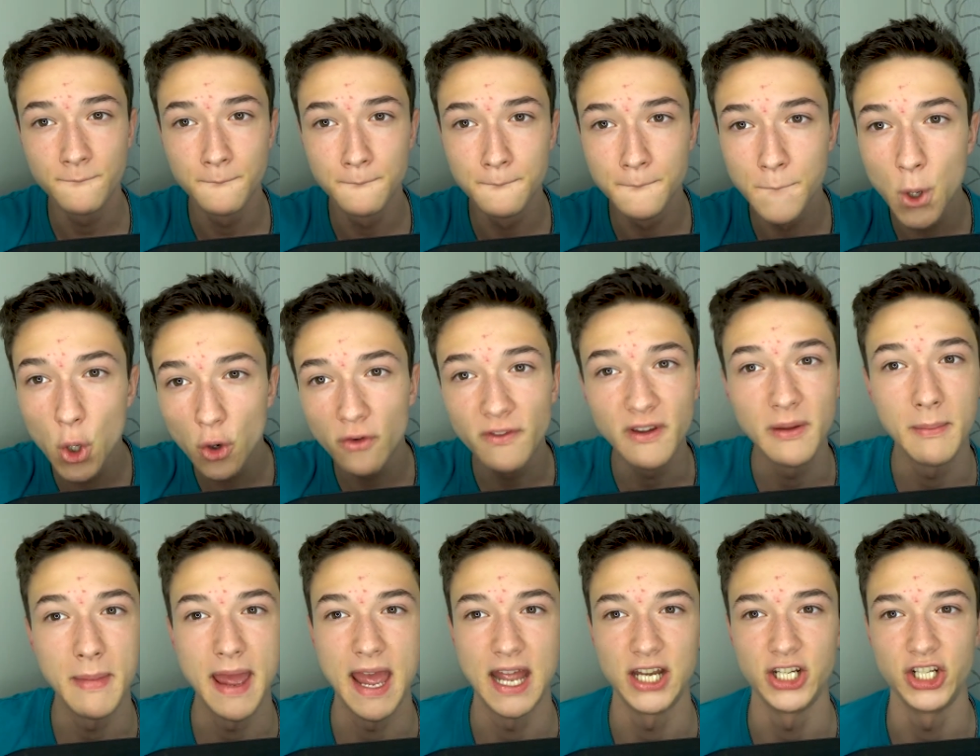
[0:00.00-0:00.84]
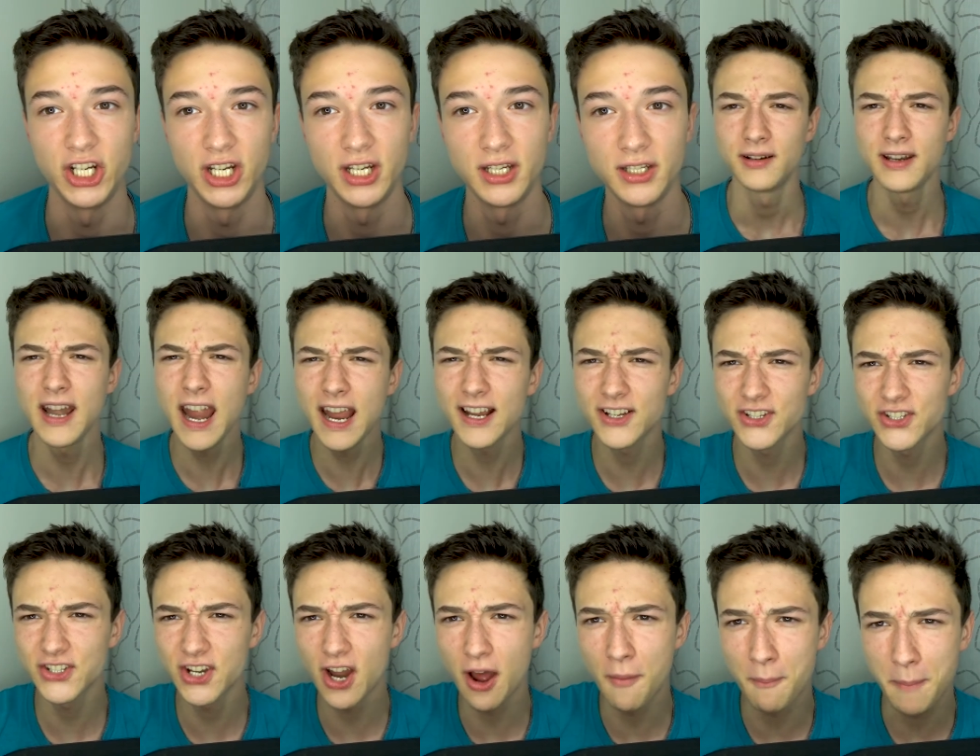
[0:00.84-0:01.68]
Movie magic.
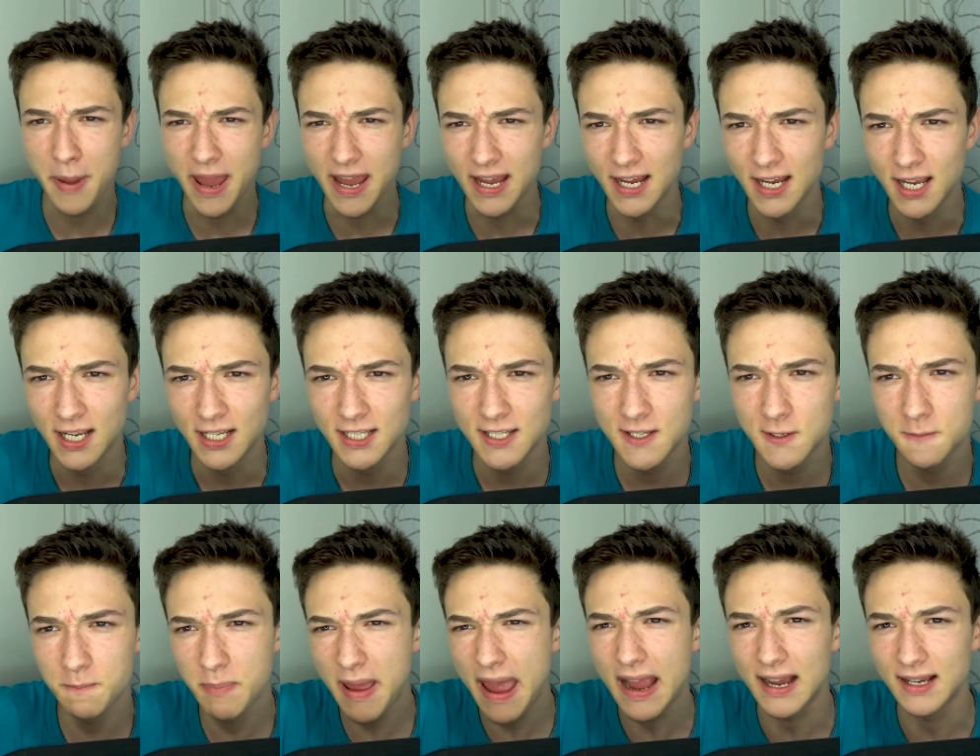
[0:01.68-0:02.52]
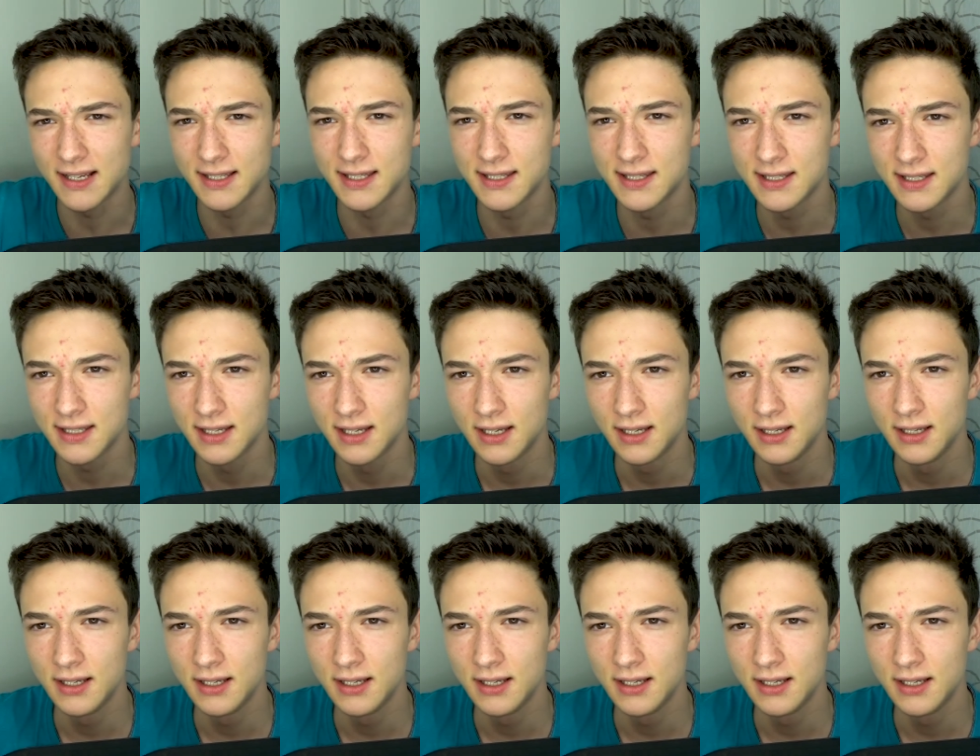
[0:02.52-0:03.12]
Next topic, specs.